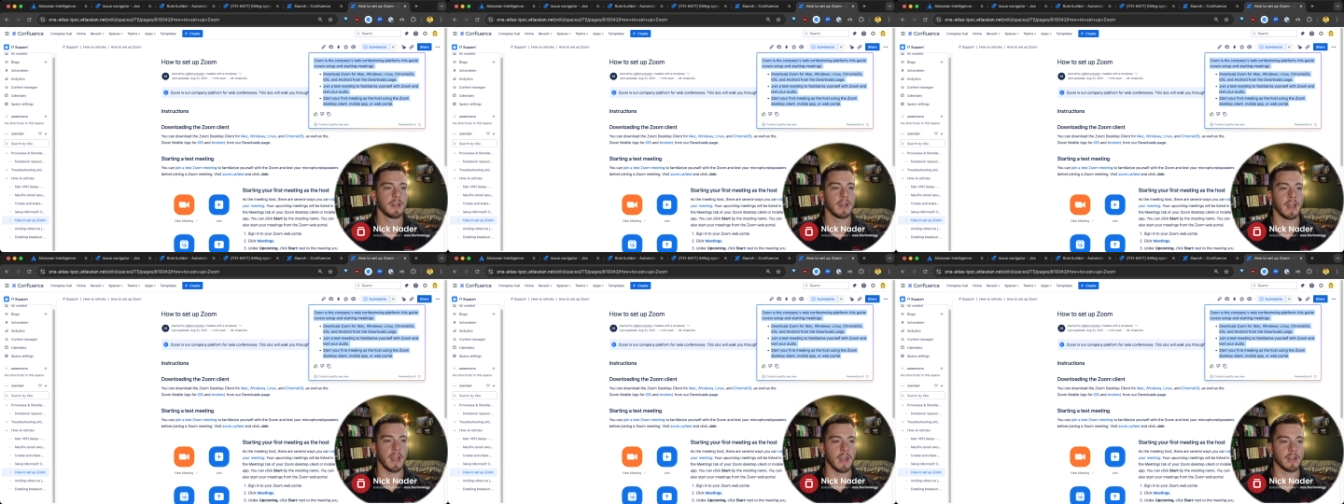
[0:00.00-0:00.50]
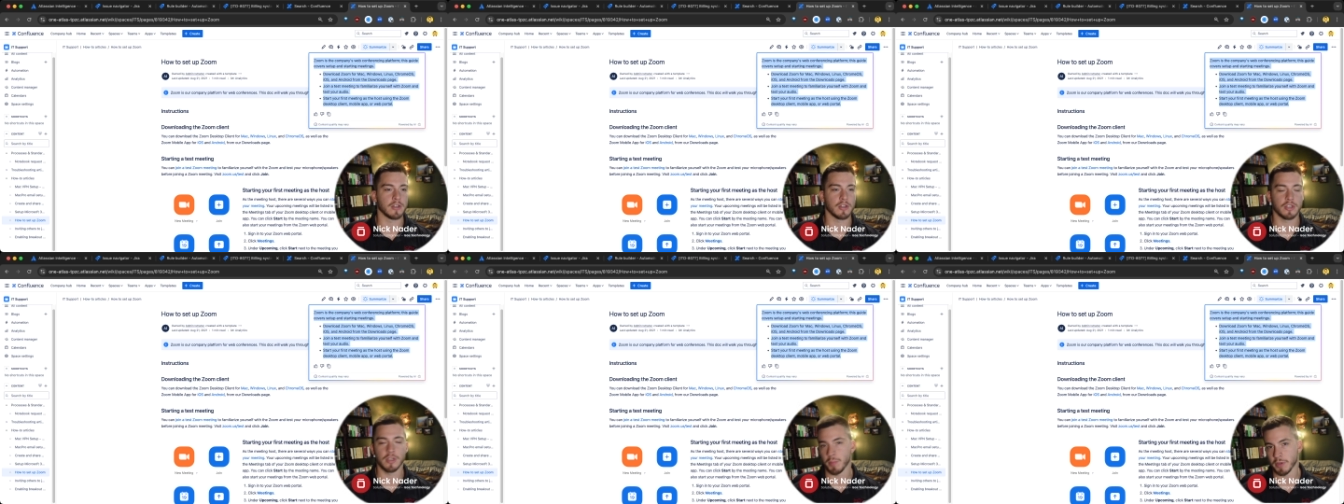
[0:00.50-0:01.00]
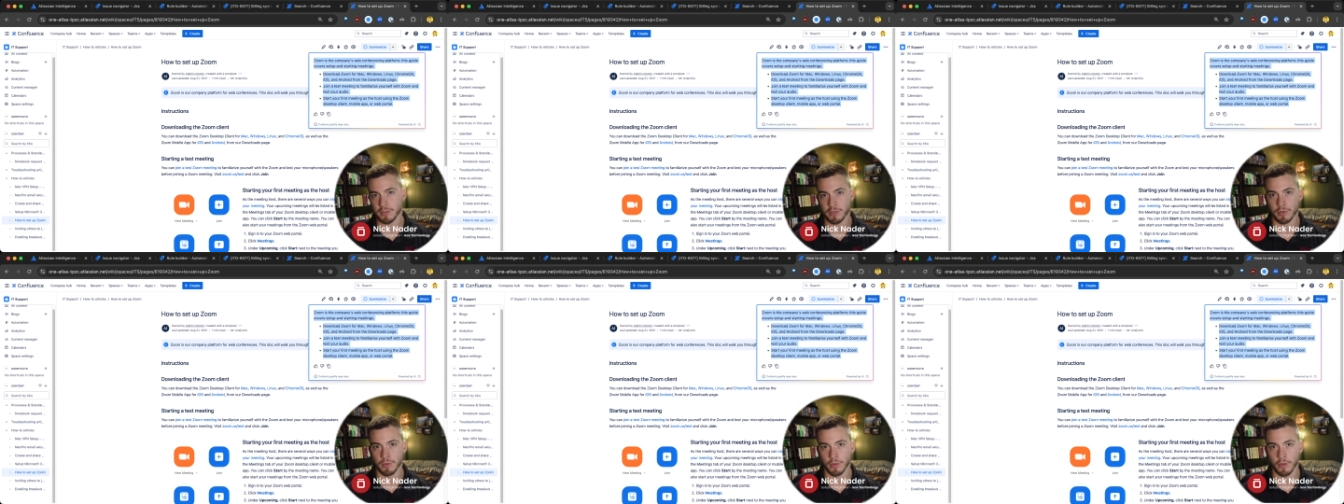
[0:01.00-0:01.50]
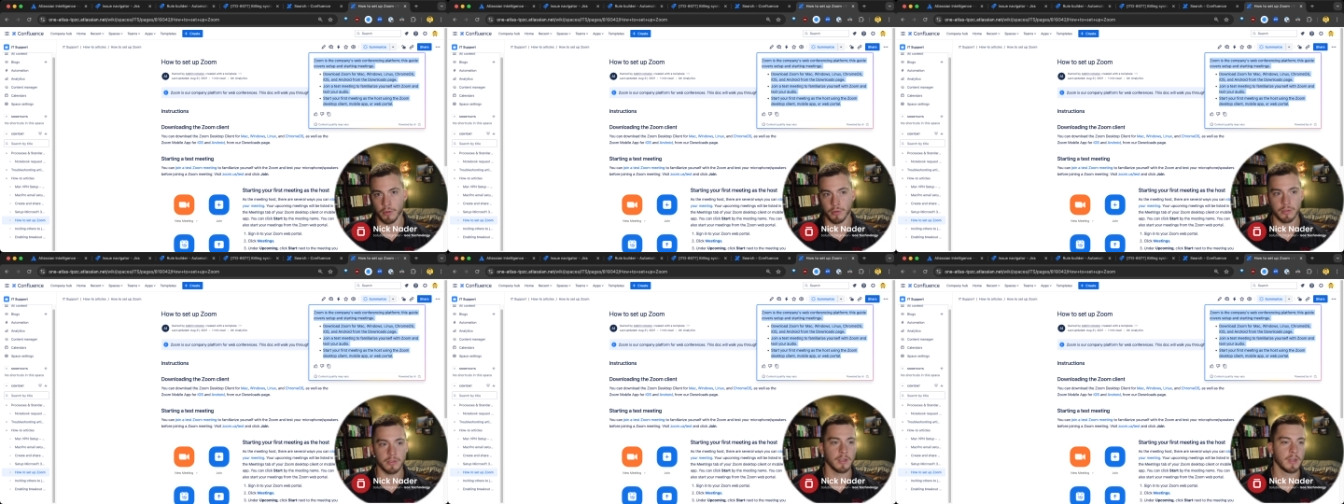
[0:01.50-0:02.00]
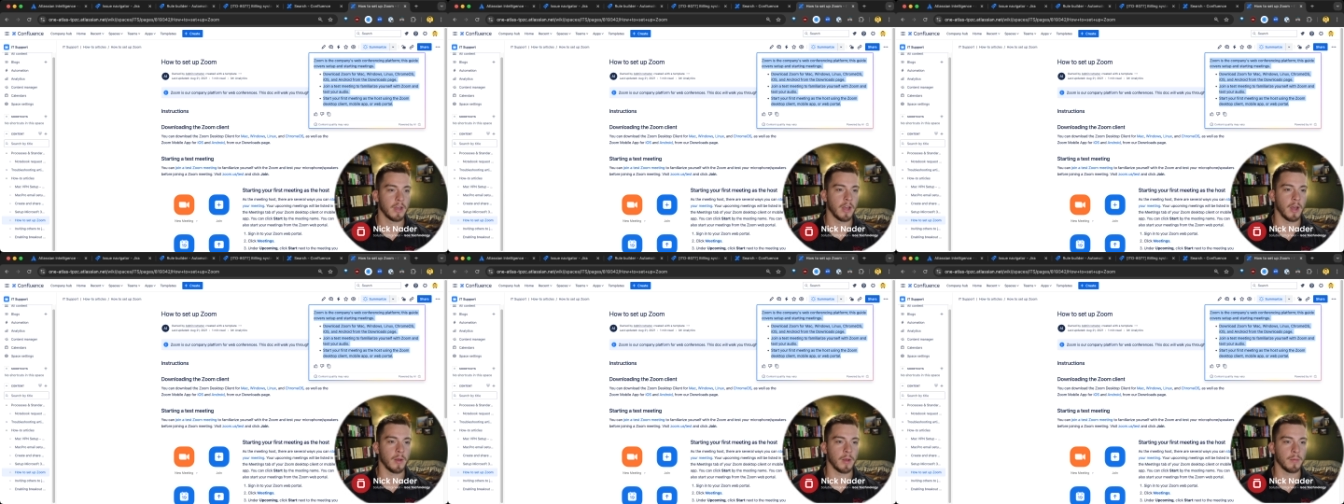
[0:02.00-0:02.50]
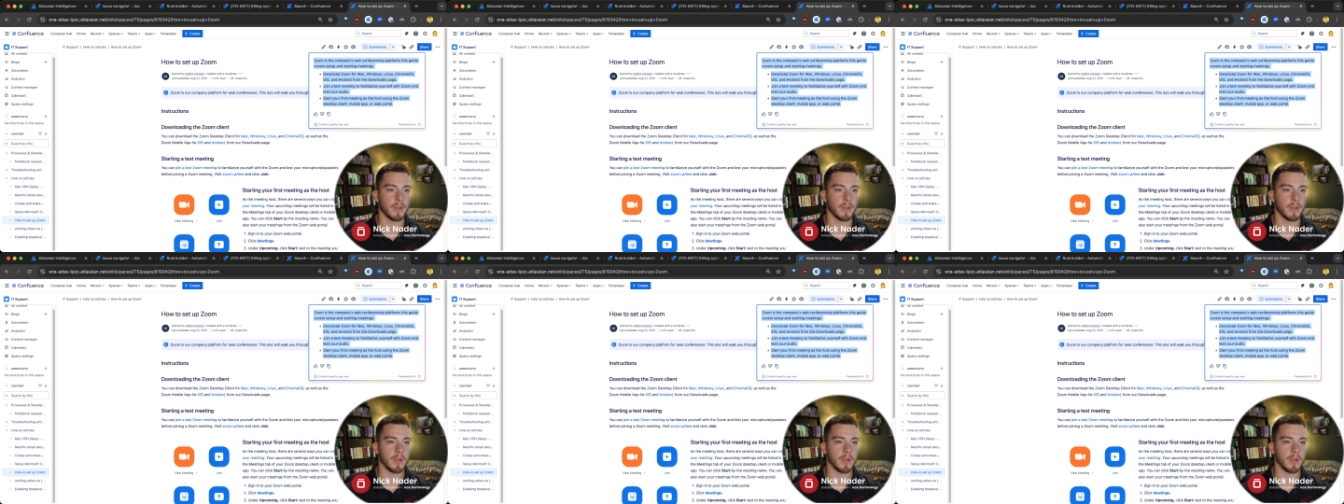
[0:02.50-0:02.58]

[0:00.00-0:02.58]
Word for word: and ship it to those uh,